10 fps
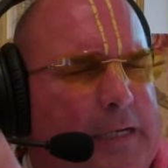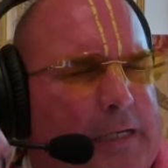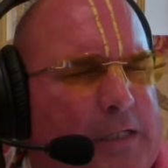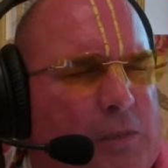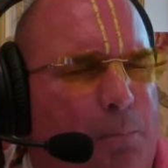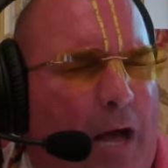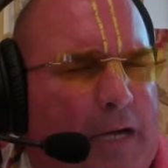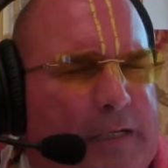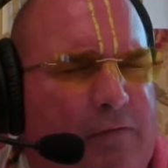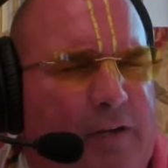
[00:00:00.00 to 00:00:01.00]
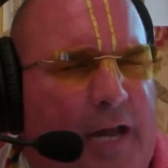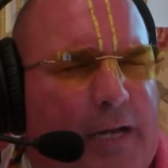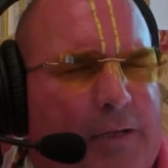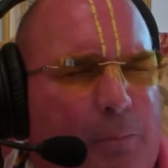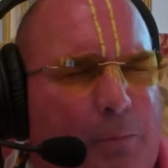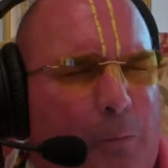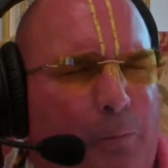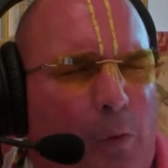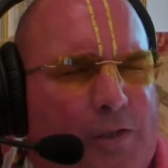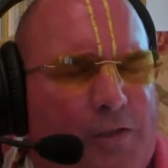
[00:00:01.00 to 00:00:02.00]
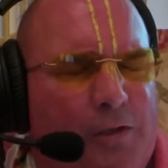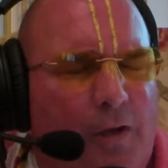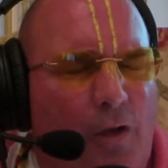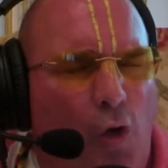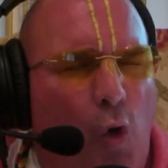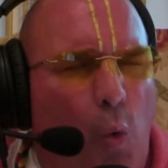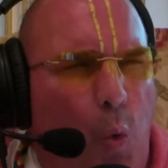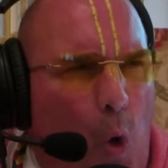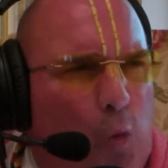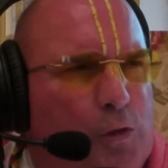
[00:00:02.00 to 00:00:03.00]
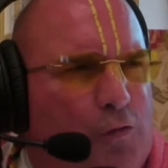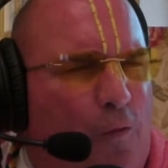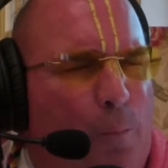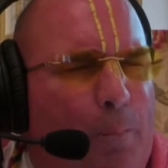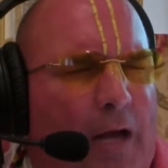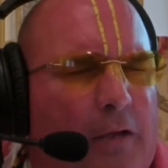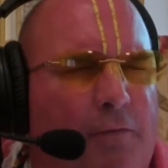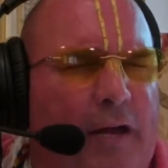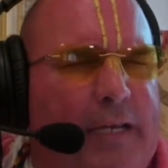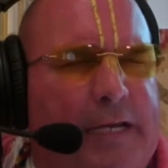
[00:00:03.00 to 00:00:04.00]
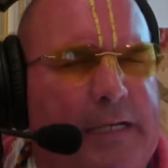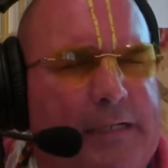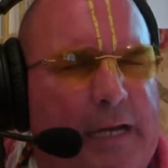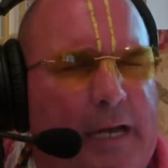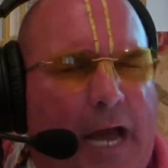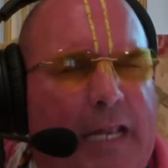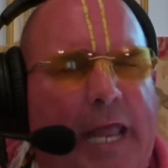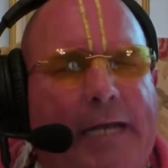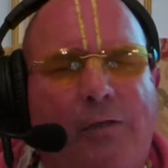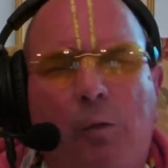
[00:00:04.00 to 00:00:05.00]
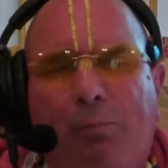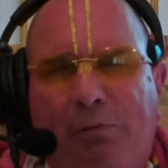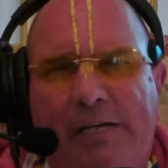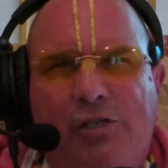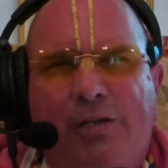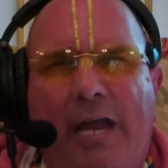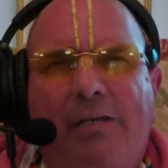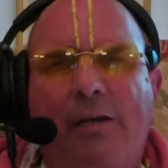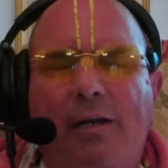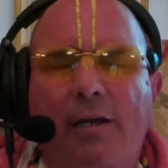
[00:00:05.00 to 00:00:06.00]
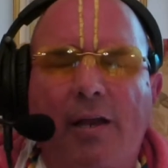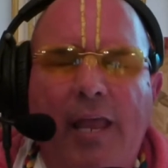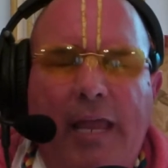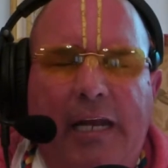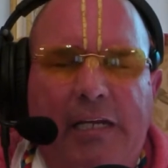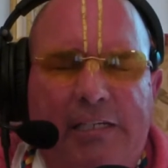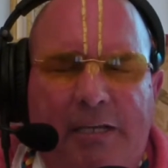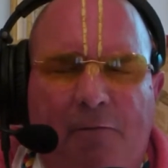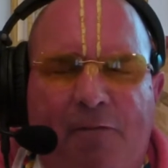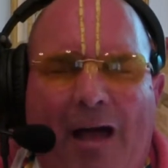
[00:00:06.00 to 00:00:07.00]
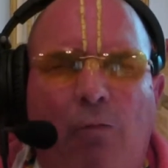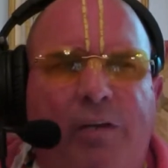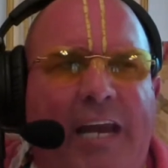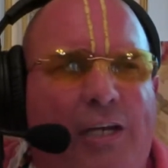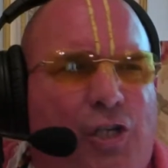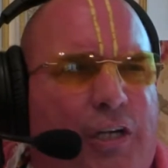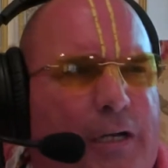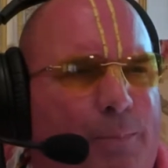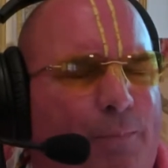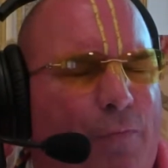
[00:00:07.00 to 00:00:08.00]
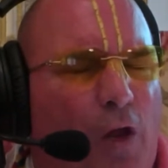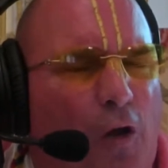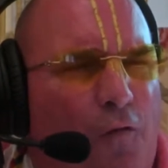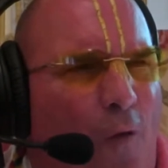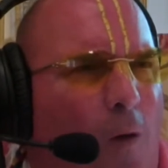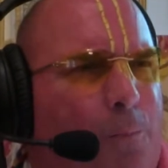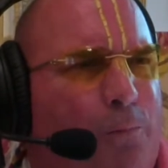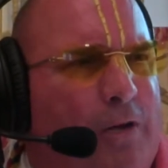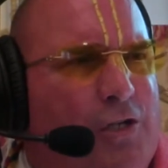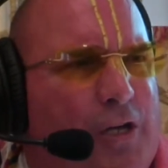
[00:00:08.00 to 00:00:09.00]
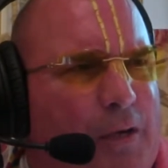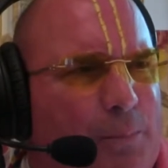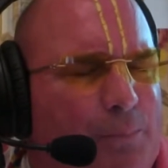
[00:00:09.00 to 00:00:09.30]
his Bhaktivedanta purports quotes from Bhagavad Gita. I like to preach that it is the foundation of all preaching.